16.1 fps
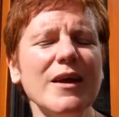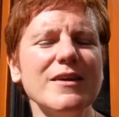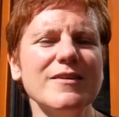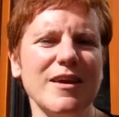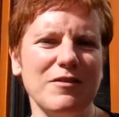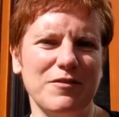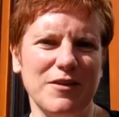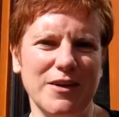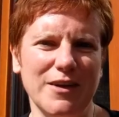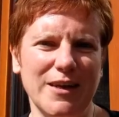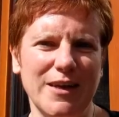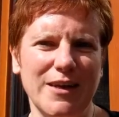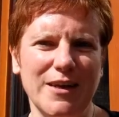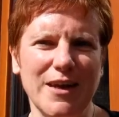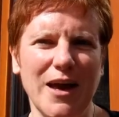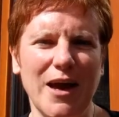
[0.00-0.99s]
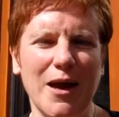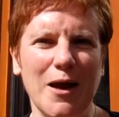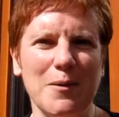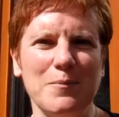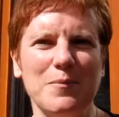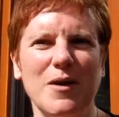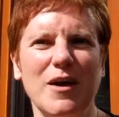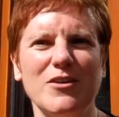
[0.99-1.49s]
definitely
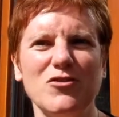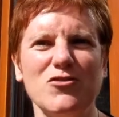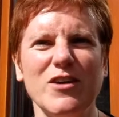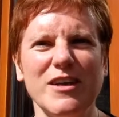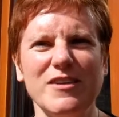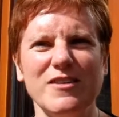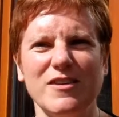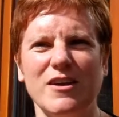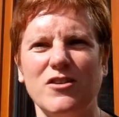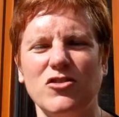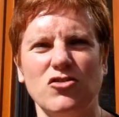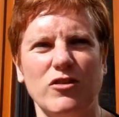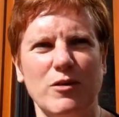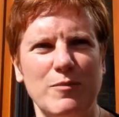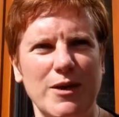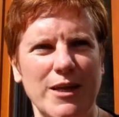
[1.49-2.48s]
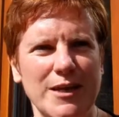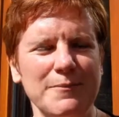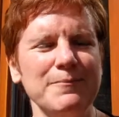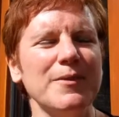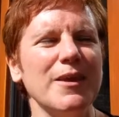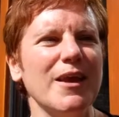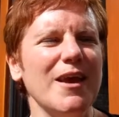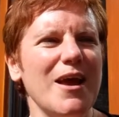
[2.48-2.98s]
um, i'd already started scribbling
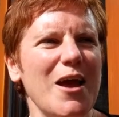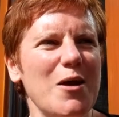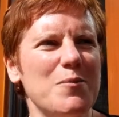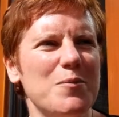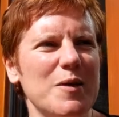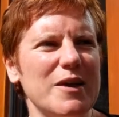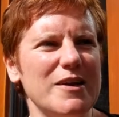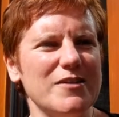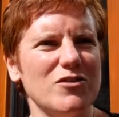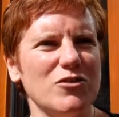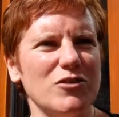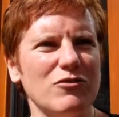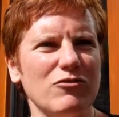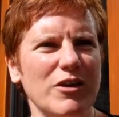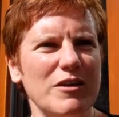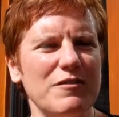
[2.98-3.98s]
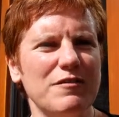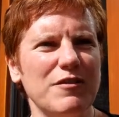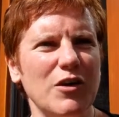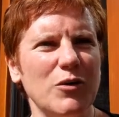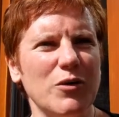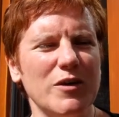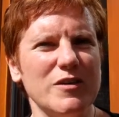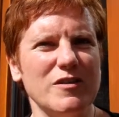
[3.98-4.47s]
but it's sort of
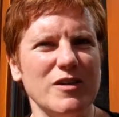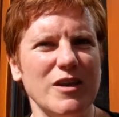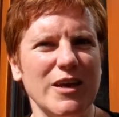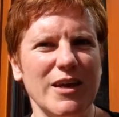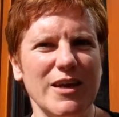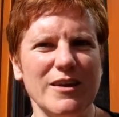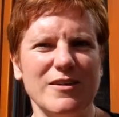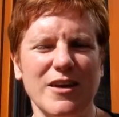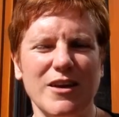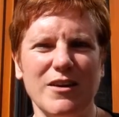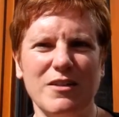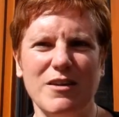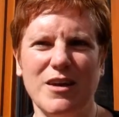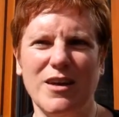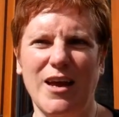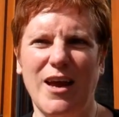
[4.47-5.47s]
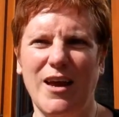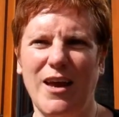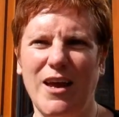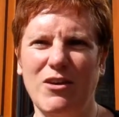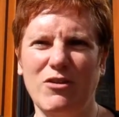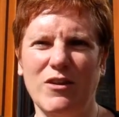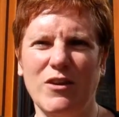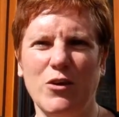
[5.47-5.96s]
refocusing it and i think
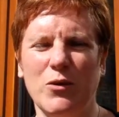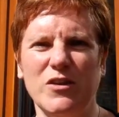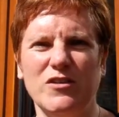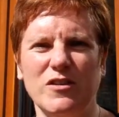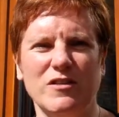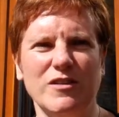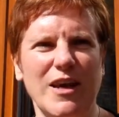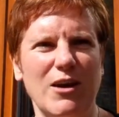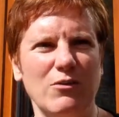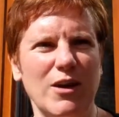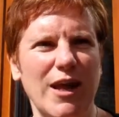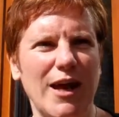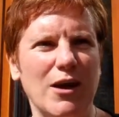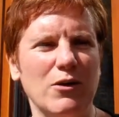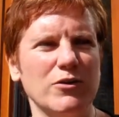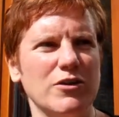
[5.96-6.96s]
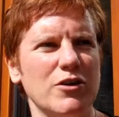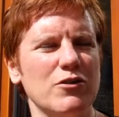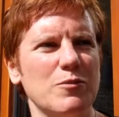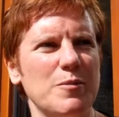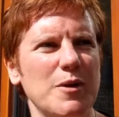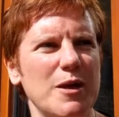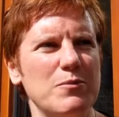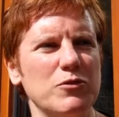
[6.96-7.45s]
hearing the questions out loud and other
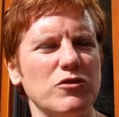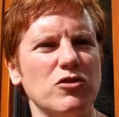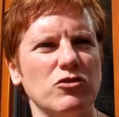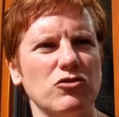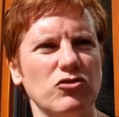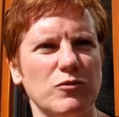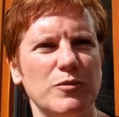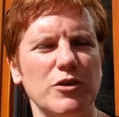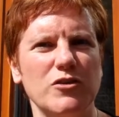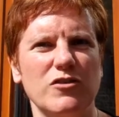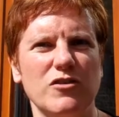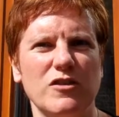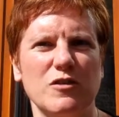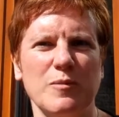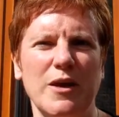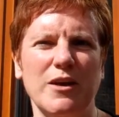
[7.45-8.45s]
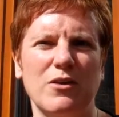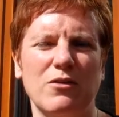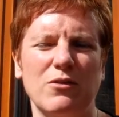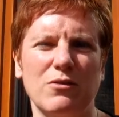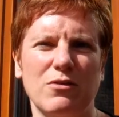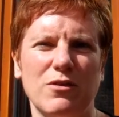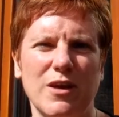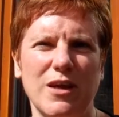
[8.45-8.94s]
people's contributions make you
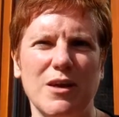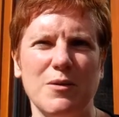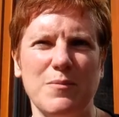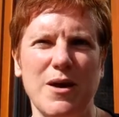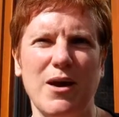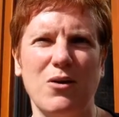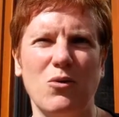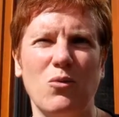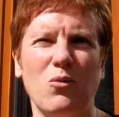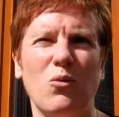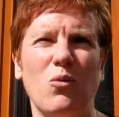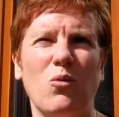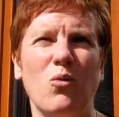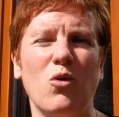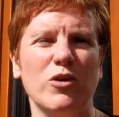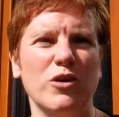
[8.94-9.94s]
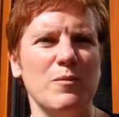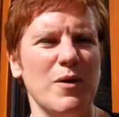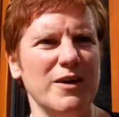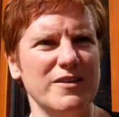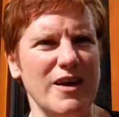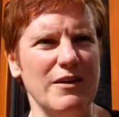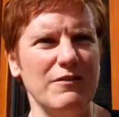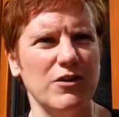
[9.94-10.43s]
think about what you might
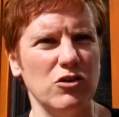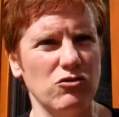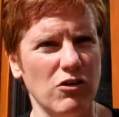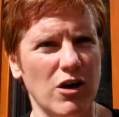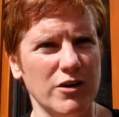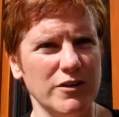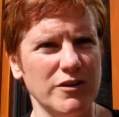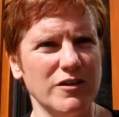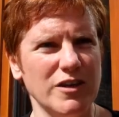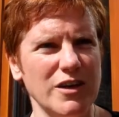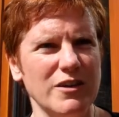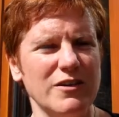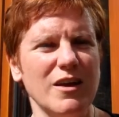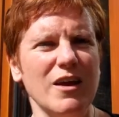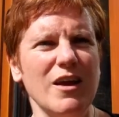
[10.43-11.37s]
take for granted